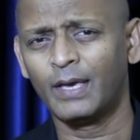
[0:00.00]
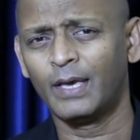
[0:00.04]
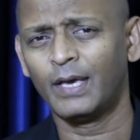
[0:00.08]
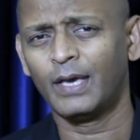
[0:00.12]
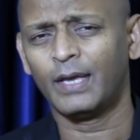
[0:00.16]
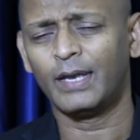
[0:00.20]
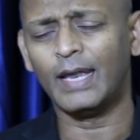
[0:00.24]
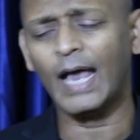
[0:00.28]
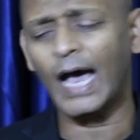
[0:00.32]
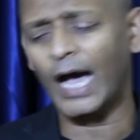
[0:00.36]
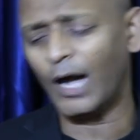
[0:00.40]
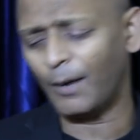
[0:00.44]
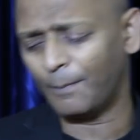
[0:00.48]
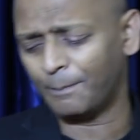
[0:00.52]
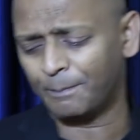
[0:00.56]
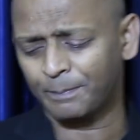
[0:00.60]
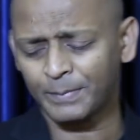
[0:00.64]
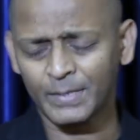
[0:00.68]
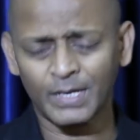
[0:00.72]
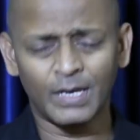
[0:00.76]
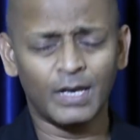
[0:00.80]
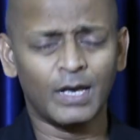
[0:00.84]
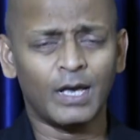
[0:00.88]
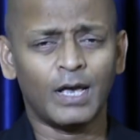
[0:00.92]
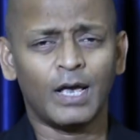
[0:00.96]
Now,
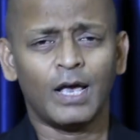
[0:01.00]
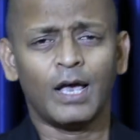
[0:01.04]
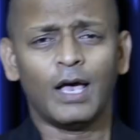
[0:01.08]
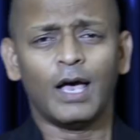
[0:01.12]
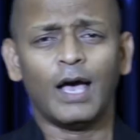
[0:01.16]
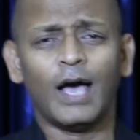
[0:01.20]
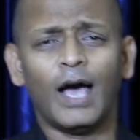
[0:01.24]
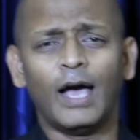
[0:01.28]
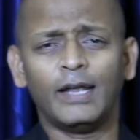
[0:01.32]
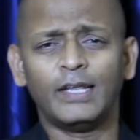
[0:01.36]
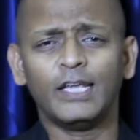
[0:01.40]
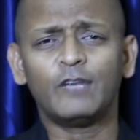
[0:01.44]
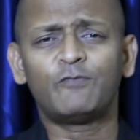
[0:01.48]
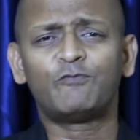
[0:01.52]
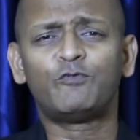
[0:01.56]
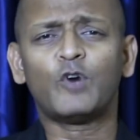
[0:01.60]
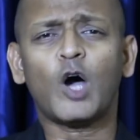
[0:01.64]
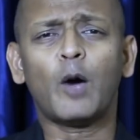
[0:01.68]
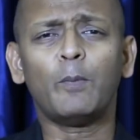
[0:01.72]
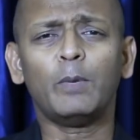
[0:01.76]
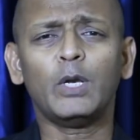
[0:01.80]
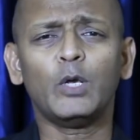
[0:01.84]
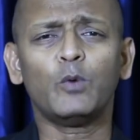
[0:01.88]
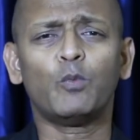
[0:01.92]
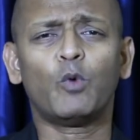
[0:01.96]
I did
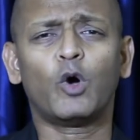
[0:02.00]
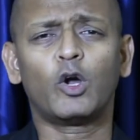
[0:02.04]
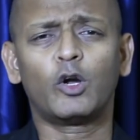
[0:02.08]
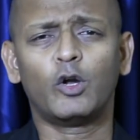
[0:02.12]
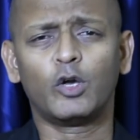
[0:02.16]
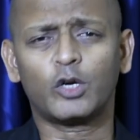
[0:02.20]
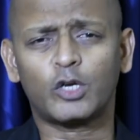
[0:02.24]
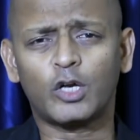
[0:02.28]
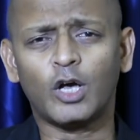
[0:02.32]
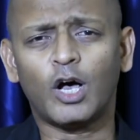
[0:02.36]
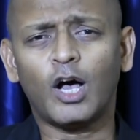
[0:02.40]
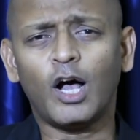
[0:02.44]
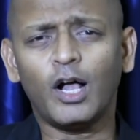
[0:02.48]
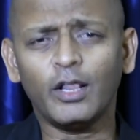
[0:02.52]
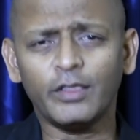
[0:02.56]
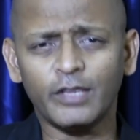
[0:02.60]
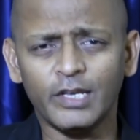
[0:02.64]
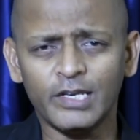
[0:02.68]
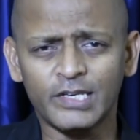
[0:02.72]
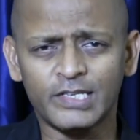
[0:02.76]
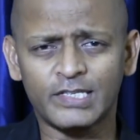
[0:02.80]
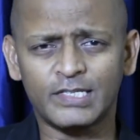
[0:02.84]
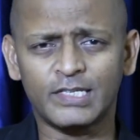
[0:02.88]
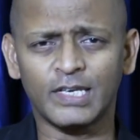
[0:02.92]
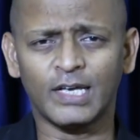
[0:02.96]
formally want to call
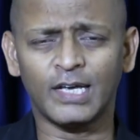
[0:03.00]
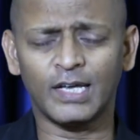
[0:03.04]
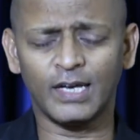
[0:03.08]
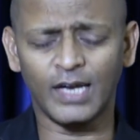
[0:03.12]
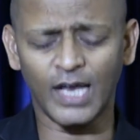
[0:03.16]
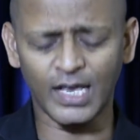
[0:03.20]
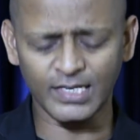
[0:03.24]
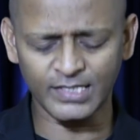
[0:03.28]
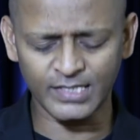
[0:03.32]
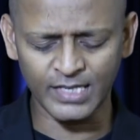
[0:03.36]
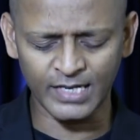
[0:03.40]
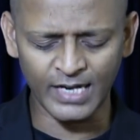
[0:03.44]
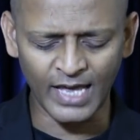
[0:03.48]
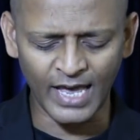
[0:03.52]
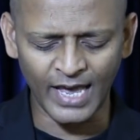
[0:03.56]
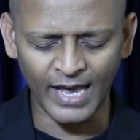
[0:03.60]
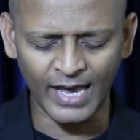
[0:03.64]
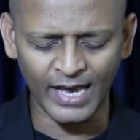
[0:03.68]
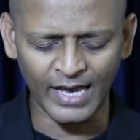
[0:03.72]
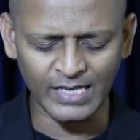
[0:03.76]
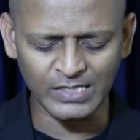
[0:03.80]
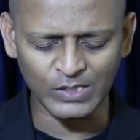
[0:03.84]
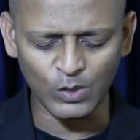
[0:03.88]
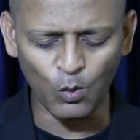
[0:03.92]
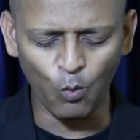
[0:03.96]
this lesson
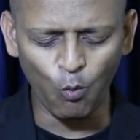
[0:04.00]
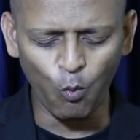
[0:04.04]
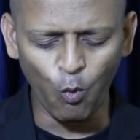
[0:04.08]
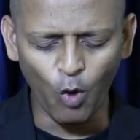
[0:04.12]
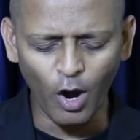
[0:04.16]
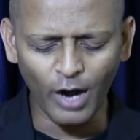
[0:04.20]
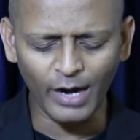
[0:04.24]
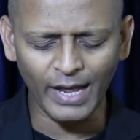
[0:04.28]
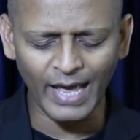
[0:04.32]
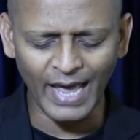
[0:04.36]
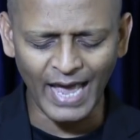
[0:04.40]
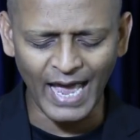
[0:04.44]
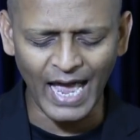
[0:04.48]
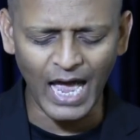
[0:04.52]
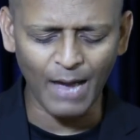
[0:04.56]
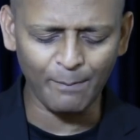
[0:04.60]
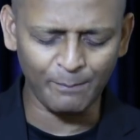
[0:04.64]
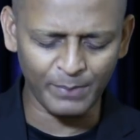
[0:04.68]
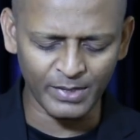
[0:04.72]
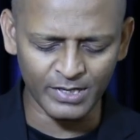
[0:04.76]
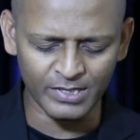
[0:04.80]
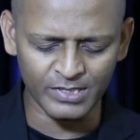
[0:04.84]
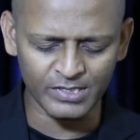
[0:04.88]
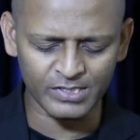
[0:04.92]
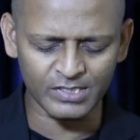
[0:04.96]
as what
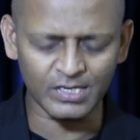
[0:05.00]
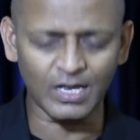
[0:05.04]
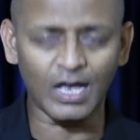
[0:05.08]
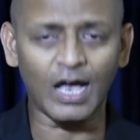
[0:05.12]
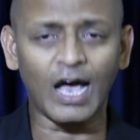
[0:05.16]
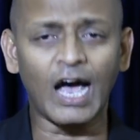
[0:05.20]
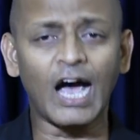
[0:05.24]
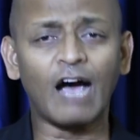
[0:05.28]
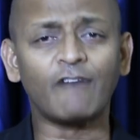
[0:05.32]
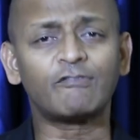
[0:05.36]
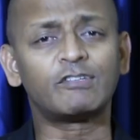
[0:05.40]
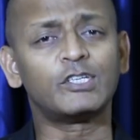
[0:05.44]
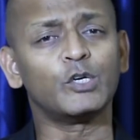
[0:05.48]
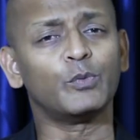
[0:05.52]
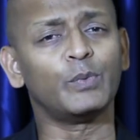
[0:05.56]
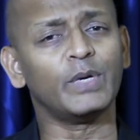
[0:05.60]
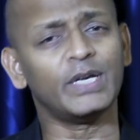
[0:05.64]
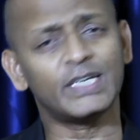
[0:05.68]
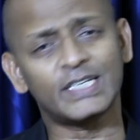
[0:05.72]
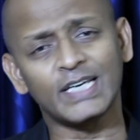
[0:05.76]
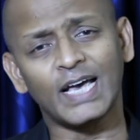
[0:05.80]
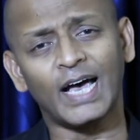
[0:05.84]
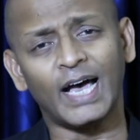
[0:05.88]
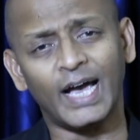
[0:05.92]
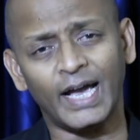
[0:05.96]
happens after we
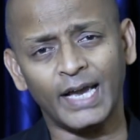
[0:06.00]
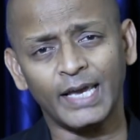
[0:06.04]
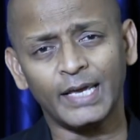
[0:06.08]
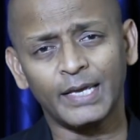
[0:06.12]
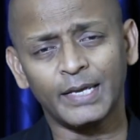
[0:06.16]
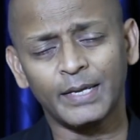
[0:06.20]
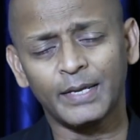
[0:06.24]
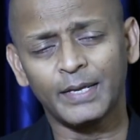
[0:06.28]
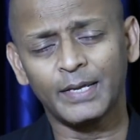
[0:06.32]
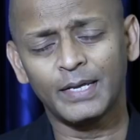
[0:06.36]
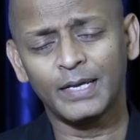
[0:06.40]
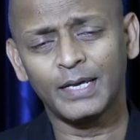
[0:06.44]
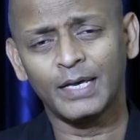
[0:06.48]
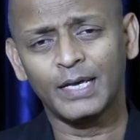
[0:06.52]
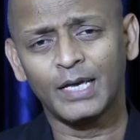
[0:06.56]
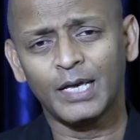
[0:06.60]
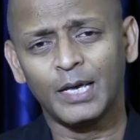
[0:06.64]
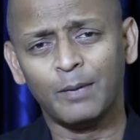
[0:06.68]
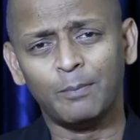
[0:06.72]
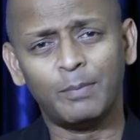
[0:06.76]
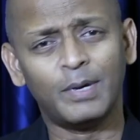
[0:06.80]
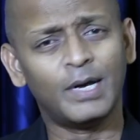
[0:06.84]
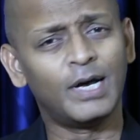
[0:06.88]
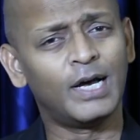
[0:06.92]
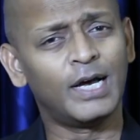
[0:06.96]
die.
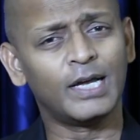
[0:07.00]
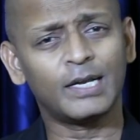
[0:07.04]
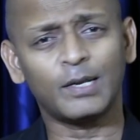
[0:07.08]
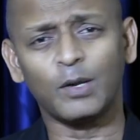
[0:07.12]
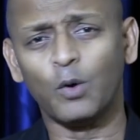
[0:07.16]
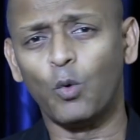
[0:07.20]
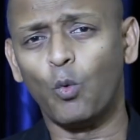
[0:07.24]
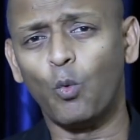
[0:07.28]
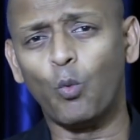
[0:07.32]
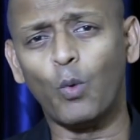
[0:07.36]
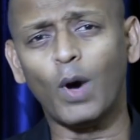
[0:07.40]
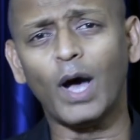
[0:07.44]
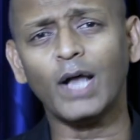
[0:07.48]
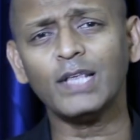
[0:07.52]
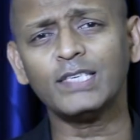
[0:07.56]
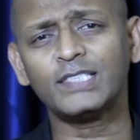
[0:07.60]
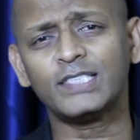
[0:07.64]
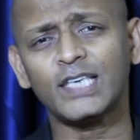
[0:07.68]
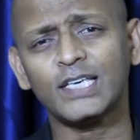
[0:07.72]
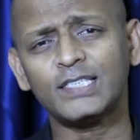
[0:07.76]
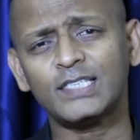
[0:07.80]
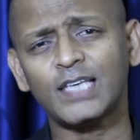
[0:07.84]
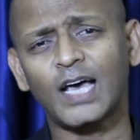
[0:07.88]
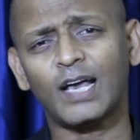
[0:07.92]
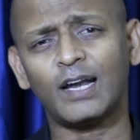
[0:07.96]
But once
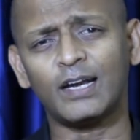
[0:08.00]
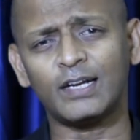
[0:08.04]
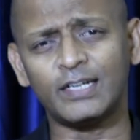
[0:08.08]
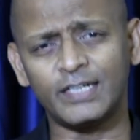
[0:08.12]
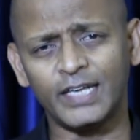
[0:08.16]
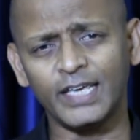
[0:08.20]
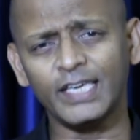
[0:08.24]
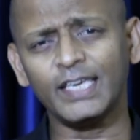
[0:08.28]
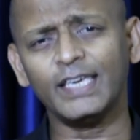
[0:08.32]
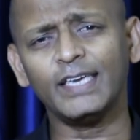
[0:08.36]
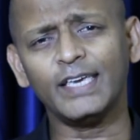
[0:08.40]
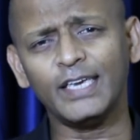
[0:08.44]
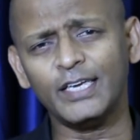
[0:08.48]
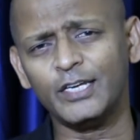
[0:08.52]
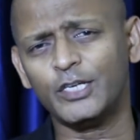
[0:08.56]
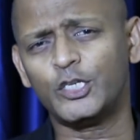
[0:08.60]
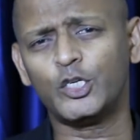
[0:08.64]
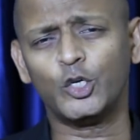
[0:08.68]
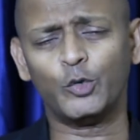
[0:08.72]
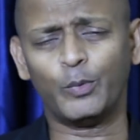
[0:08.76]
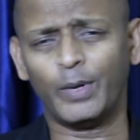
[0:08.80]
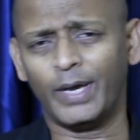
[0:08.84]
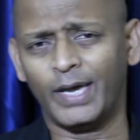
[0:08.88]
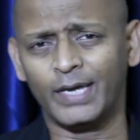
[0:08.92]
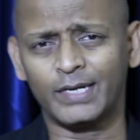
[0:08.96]
I started digging
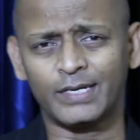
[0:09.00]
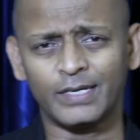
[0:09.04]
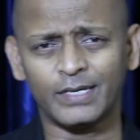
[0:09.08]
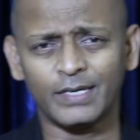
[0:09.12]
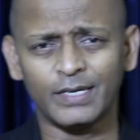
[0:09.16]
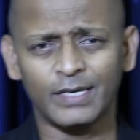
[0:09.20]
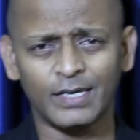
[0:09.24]
into it,